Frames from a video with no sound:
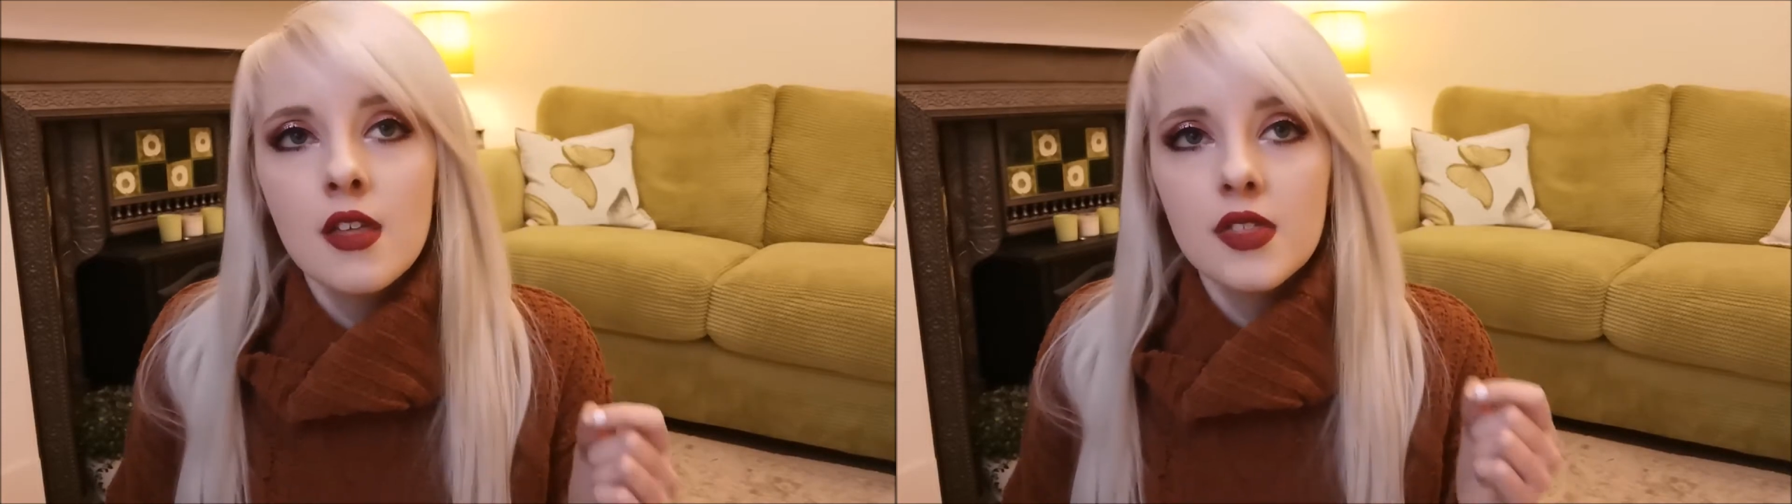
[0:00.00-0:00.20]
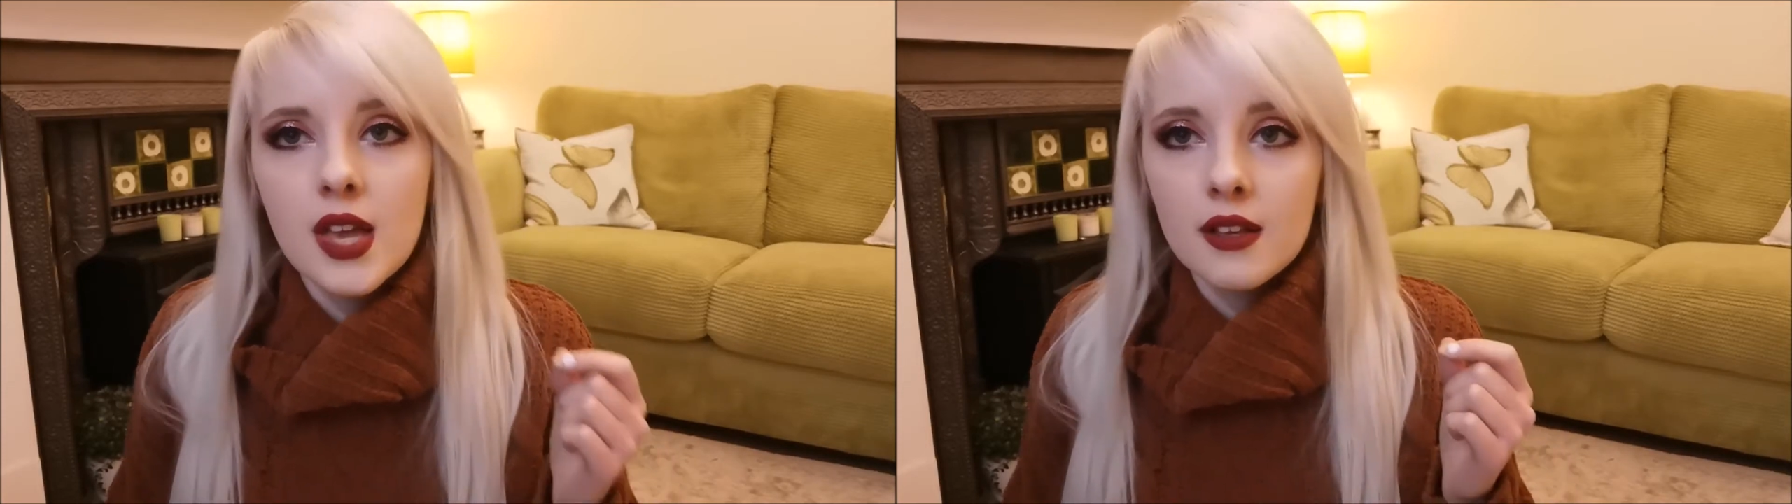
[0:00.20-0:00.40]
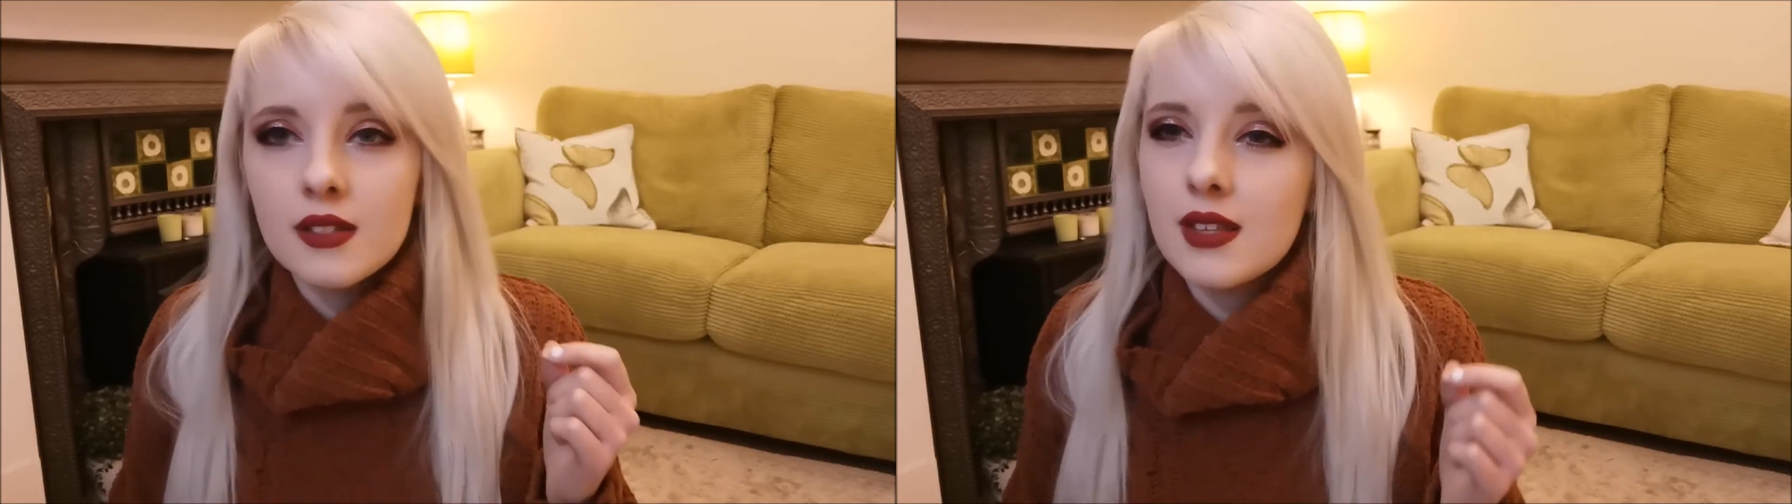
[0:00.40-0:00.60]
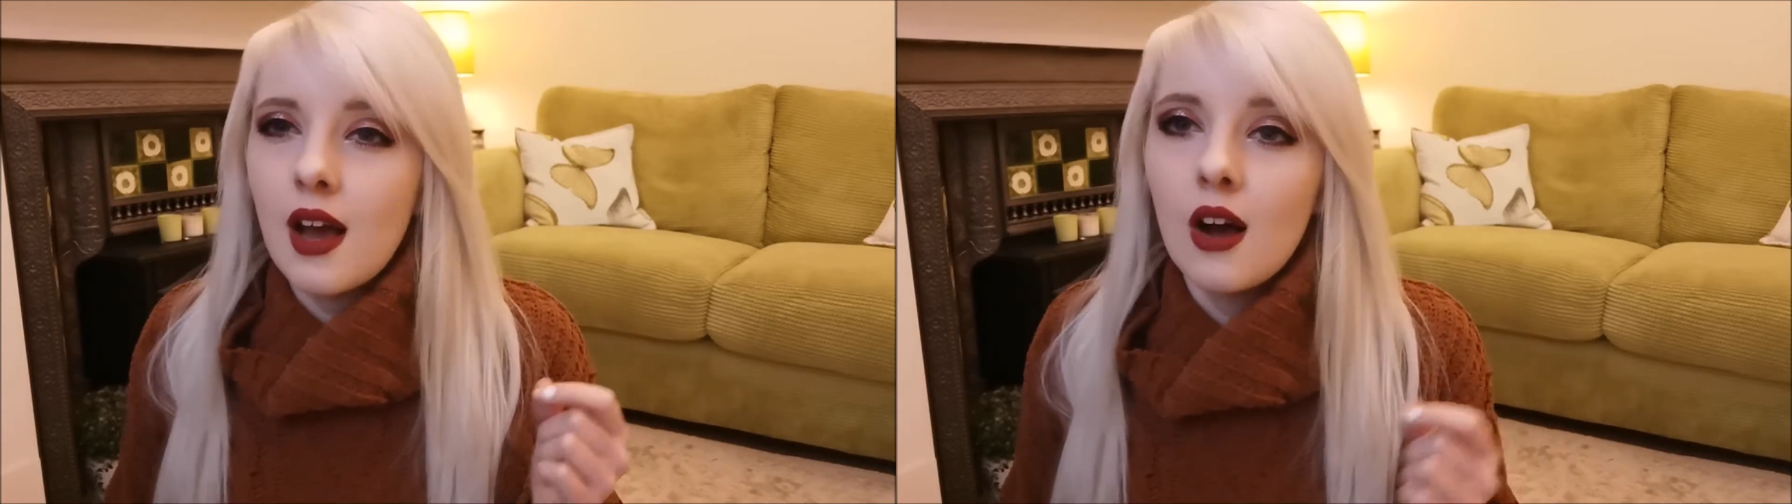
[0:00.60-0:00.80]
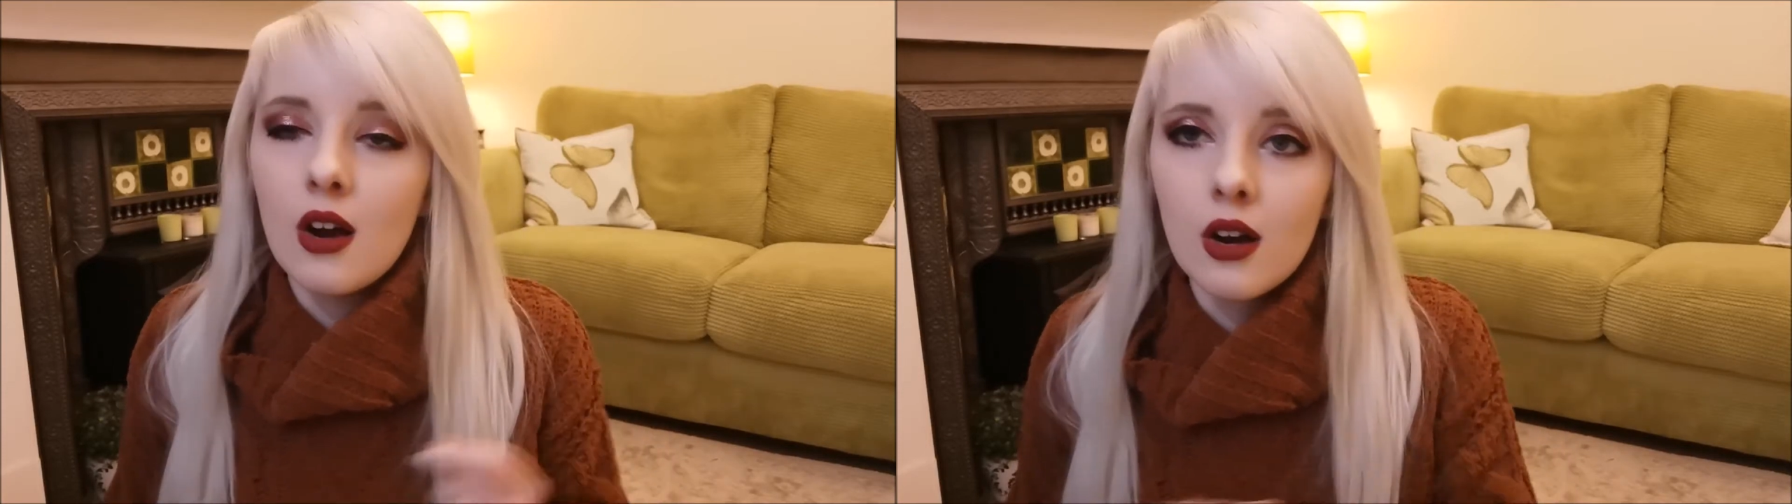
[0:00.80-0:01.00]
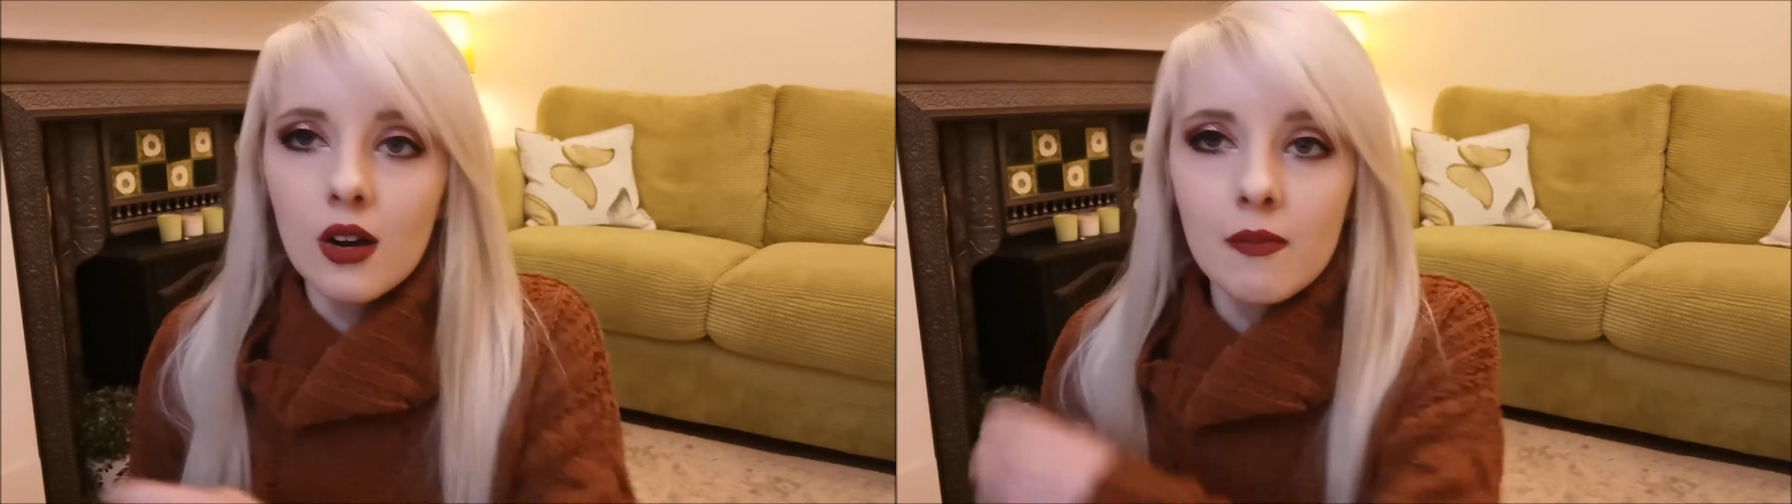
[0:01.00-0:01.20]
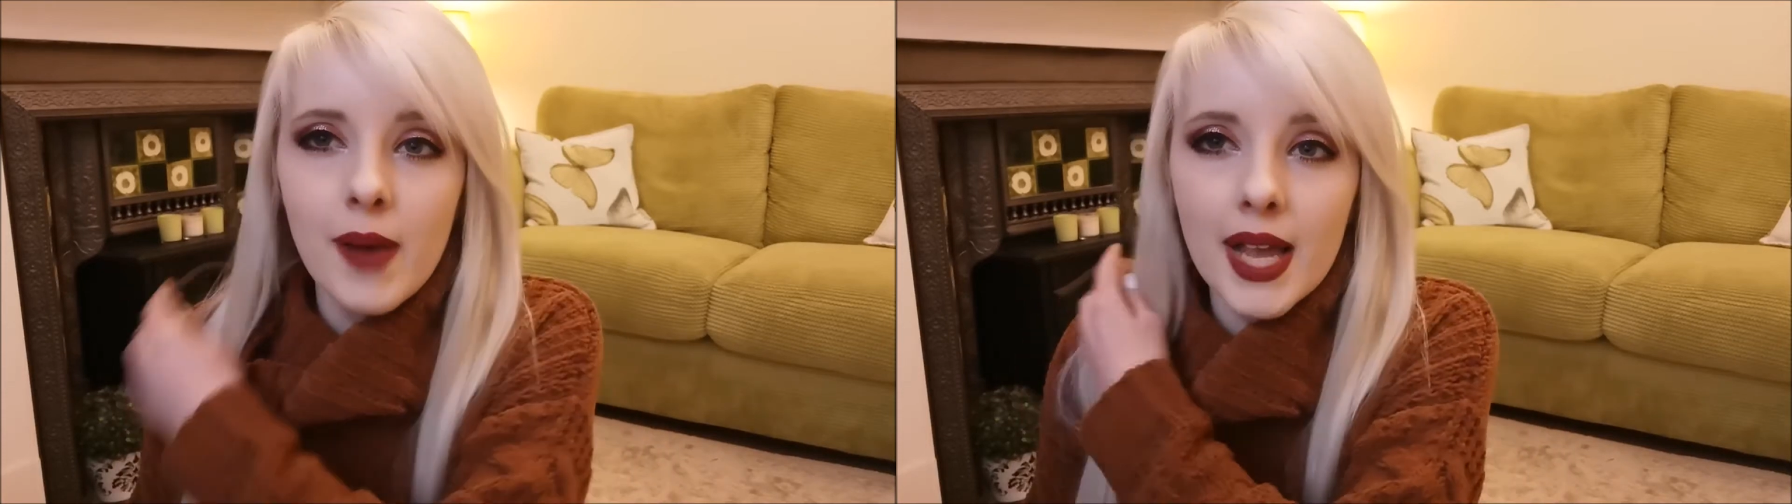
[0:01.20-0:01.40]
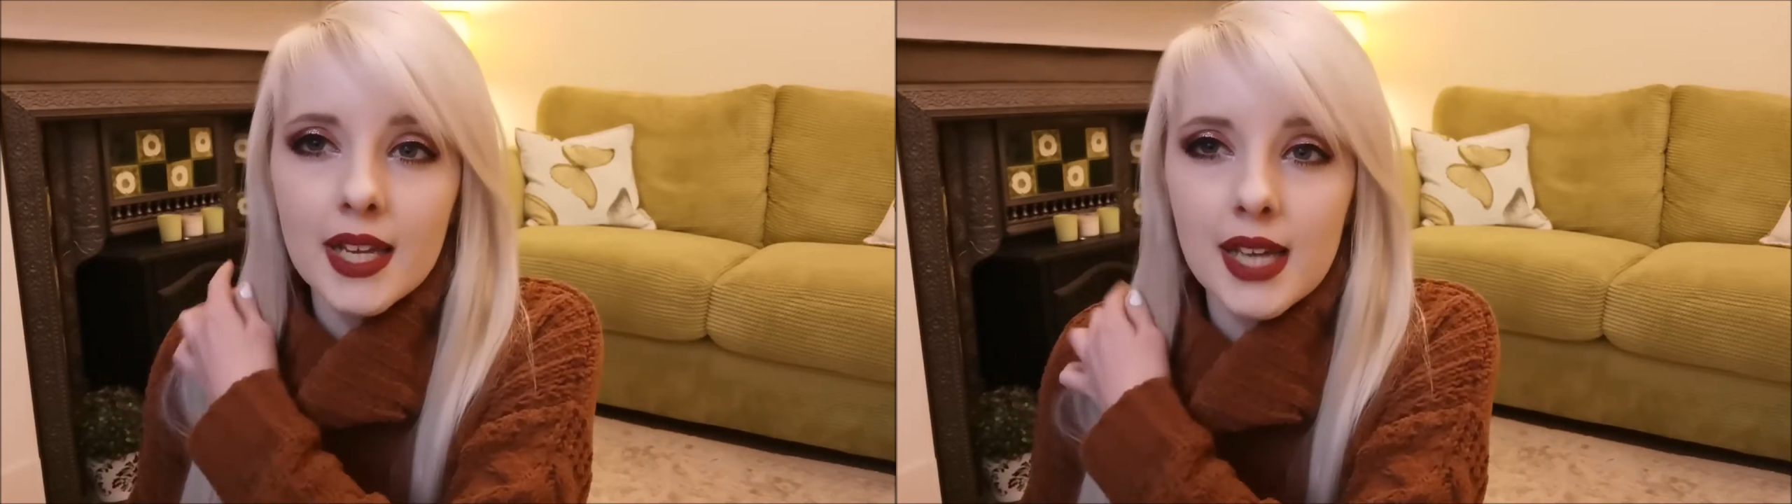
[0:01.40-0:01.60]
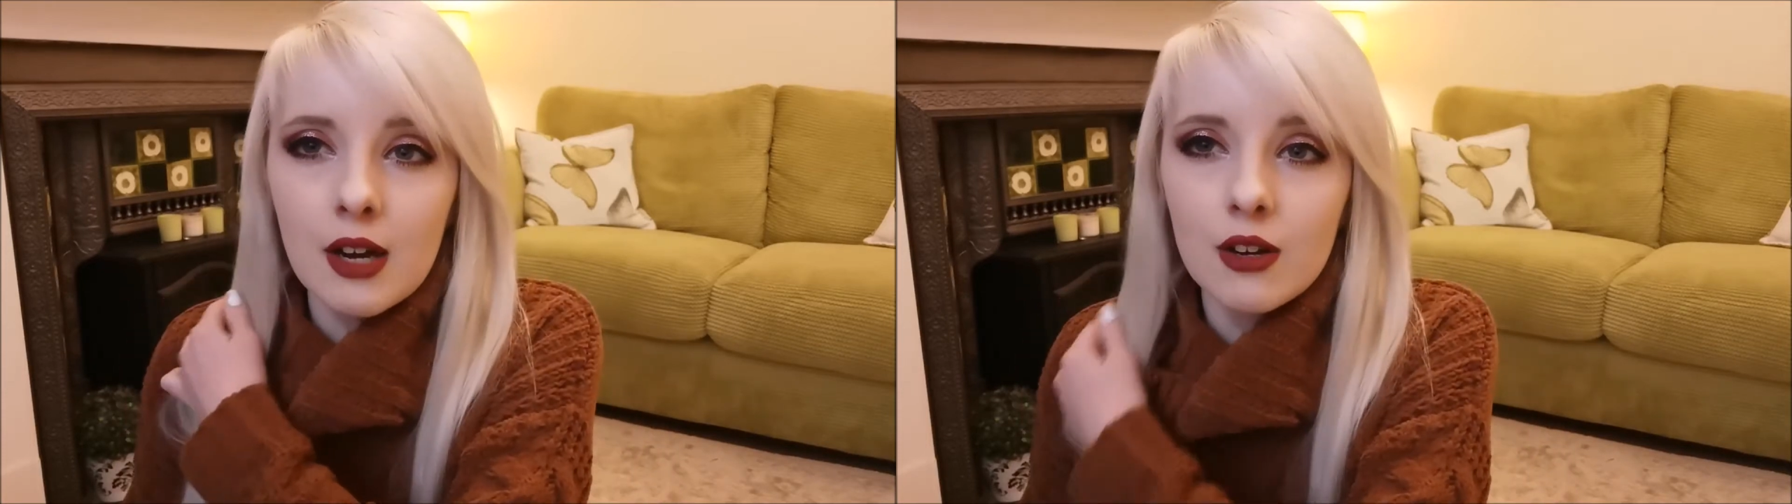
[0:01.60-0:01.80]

things that are made out